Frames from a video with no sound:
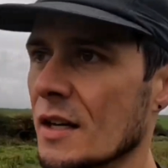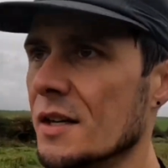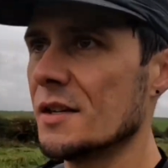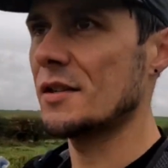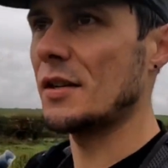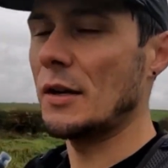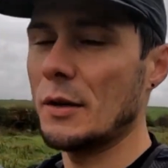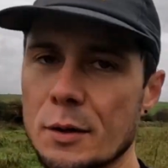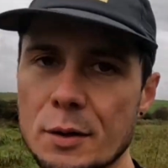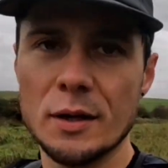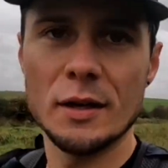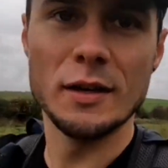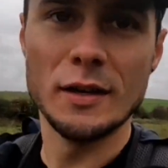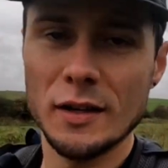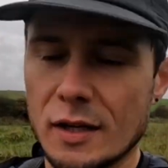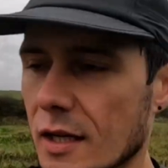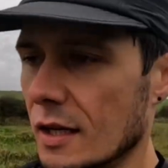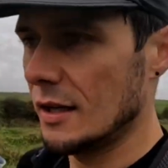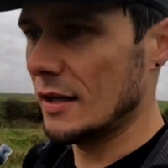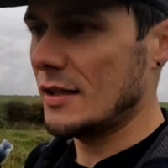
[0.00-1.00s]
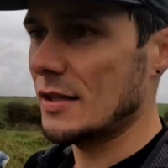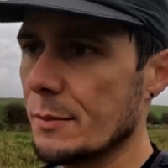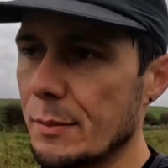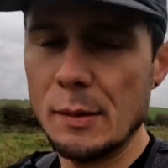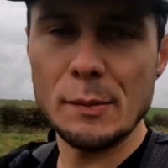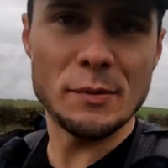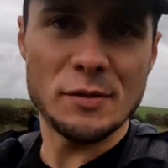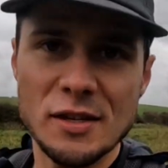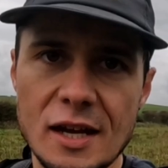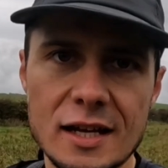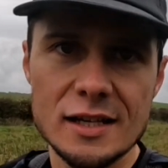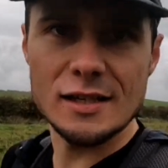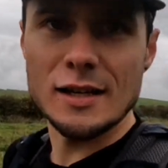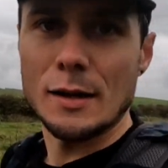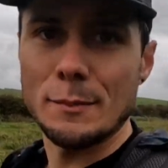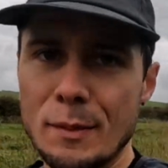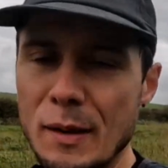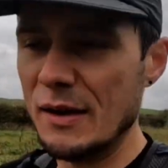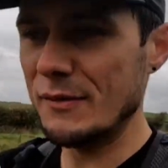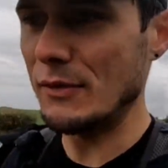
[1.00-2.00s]
So some people say it's
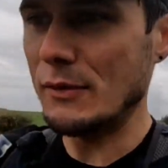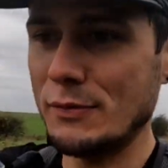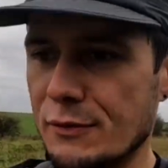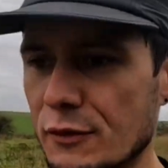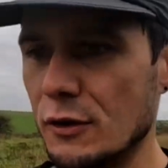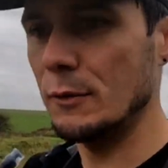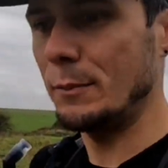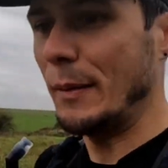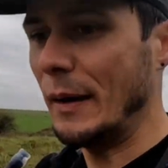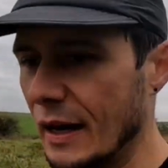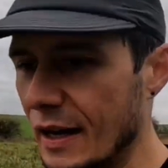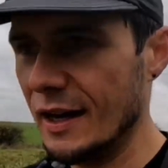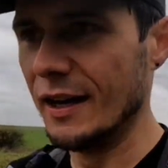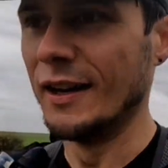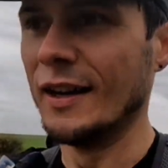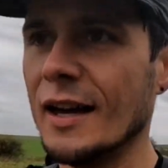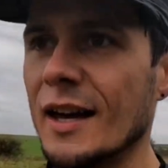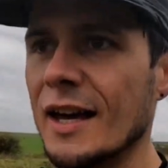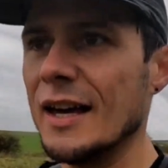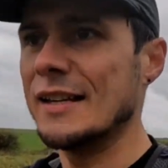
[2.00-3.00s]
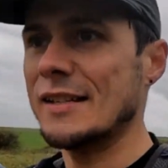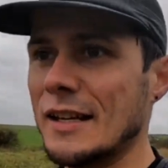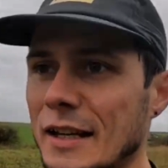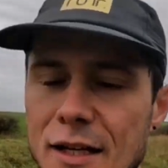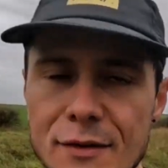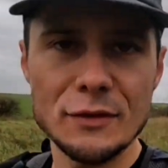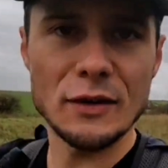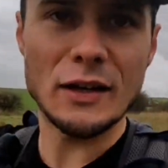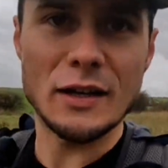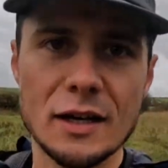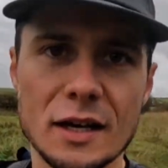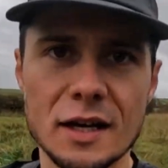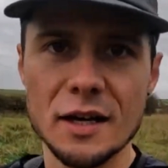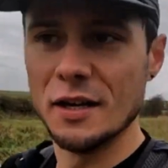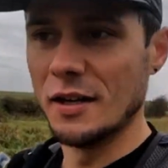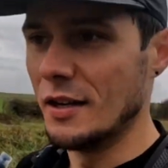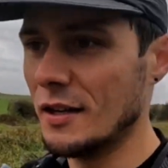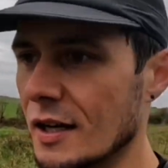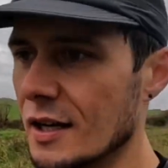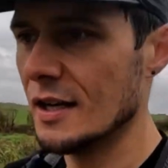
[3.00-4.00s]
like baby food, but it's kind of like a
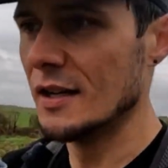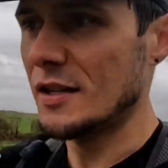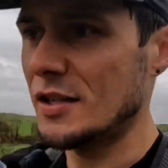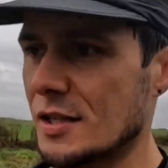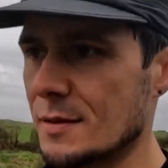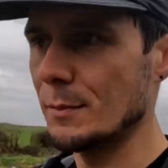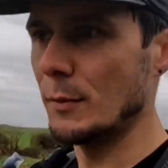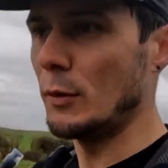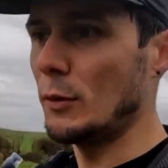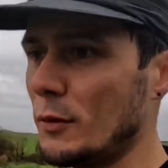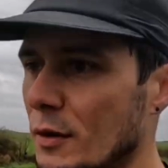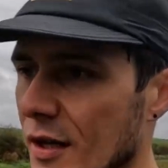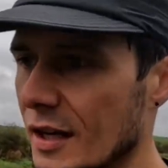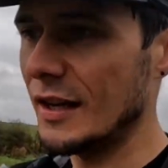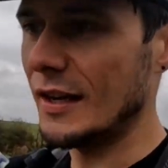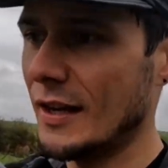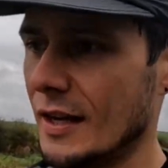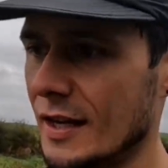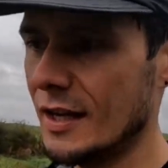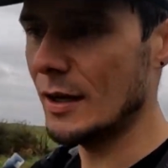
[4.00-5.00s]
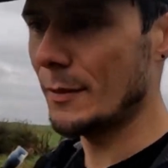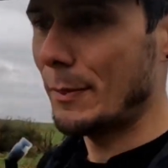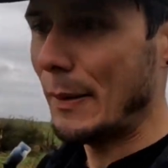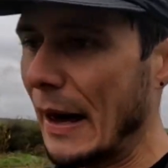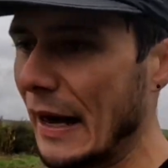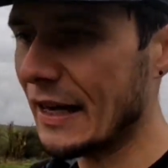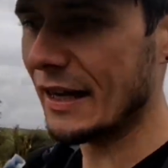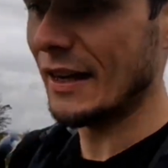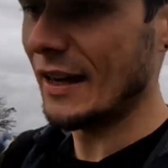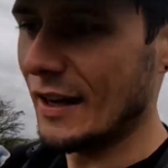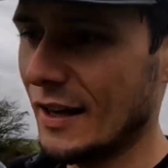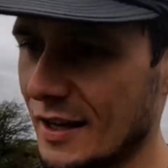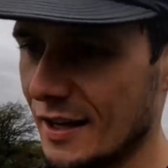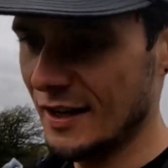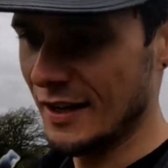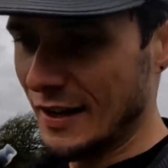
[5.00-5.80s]
smoothie in a packet,